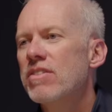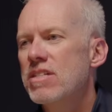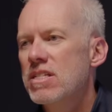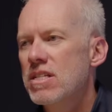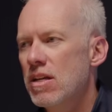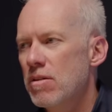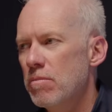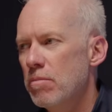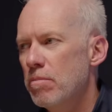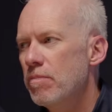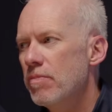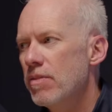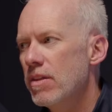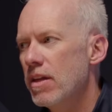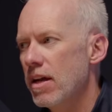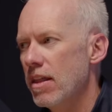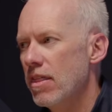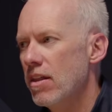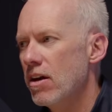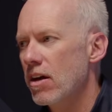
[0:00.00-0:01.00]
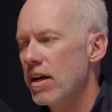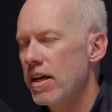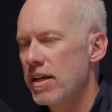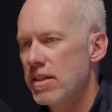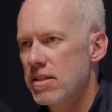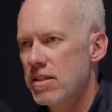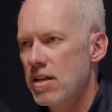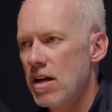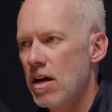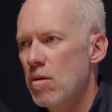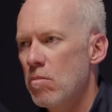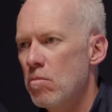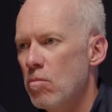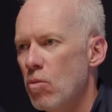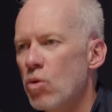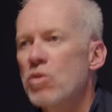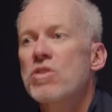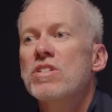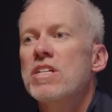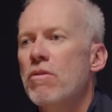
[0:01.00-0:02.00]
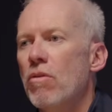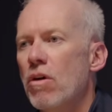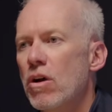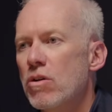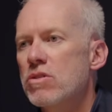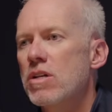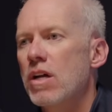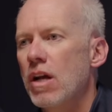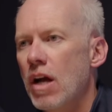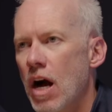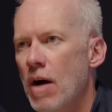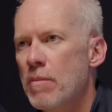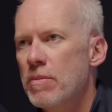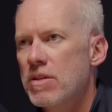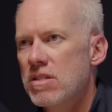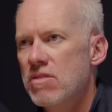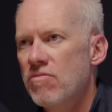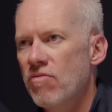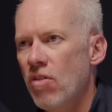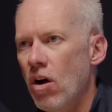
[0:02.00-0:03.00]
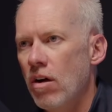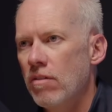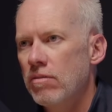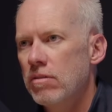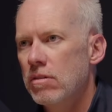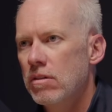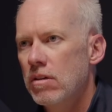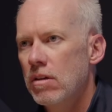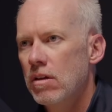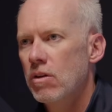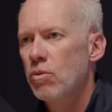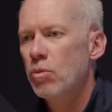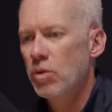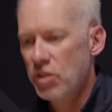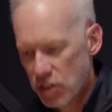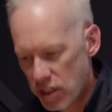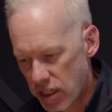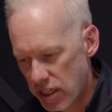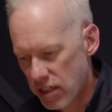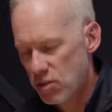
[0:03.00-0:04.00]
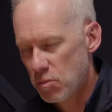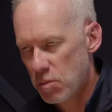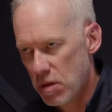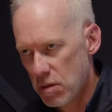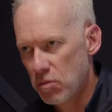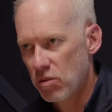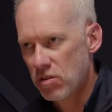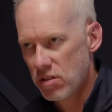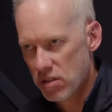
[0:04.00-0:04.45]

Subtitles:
sudden there gets more zeros and commas involved, which gets people's